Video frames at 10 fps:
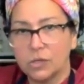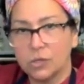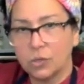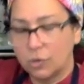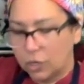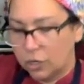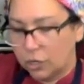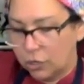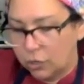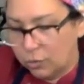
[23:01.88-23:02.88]
so
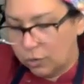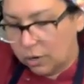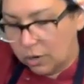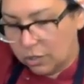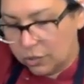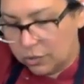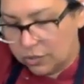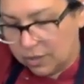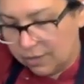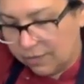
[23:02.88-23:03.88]
you don't cut
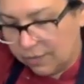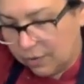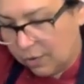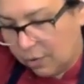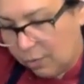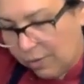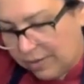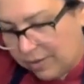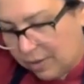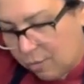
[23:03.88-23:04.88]
yourself. Always